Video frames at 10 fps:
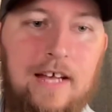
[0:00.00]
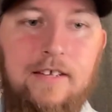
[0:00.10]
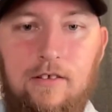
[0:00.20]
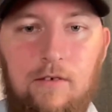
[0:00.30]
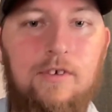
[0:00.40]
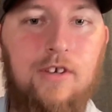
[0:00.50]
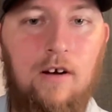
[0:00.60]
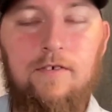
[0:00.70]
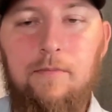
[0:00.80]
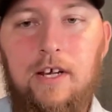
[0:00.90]
basically
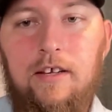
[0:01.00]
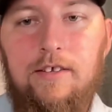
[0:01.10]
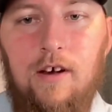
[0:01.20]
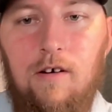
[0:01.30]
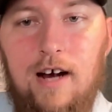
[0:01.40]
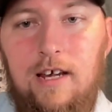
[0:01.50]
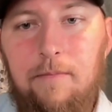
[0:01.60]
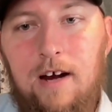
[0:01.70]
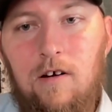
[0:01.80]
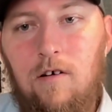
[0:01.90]
reserves for me. So I
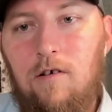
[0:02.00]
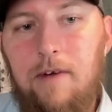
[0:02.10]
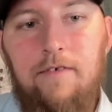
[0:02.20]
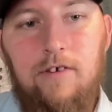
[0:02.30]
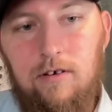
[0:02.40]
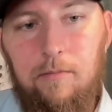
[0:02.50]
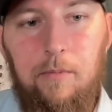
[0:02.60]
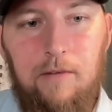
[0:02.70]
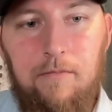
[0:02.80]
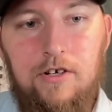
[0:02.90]
get back home after
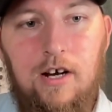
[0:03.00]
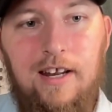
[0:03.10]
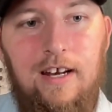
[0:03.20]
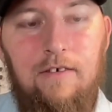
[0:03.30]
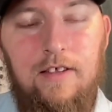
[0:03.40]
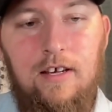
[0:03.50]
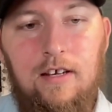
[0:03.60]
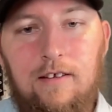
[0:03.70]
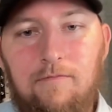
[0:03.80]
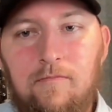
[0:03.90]
completing my training and
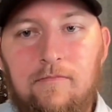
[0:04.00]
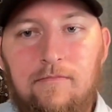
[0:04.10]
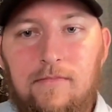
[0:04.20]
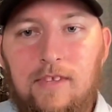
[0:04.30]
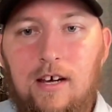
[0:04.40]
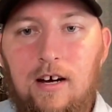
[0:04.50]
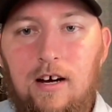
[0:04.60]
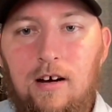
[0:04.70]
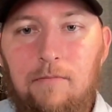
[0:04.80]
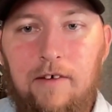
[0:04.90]
everything.
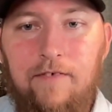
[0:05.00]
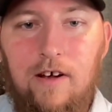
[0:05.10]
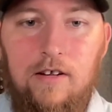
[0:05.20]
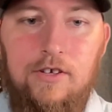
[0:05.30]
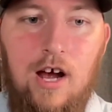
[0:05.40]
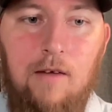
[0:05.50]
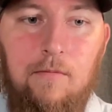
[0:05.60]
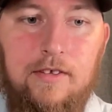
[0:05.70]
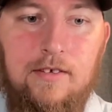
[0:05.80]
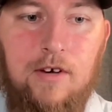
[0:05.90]
Found a
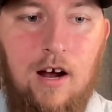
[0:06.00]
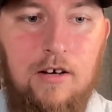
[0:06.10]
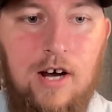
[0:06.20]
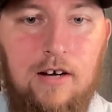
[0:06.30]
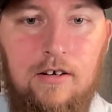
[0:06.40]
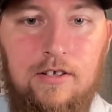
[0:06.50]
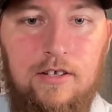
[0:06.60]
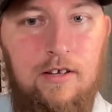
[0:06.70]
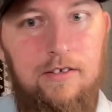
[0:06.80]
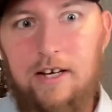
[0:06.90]
job with some contractors
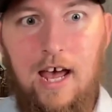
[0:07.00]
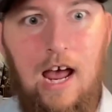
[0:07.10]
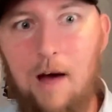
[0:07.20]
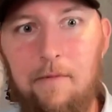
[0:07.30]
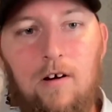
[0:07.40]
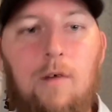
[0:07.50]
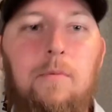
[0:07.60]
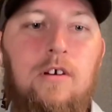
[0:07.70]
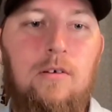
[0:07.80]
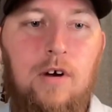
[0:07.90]
because I was like, hey, I'm a
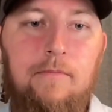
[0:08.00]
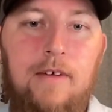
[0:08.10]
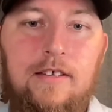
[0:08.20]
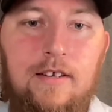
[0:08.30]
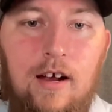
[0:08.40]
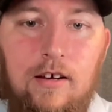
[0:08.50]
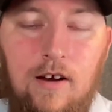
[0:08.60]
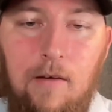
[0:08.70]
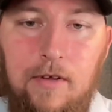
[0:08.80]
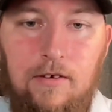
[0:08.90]
carpenter and brick mason now.
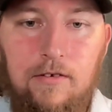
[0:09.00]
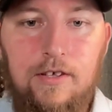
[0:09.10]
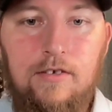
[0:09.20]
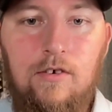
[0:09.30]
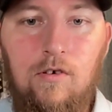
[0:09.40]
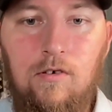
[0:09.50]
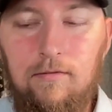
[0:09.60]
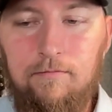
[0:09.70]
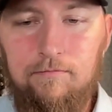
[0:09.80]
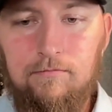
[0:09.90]
I've been through this school,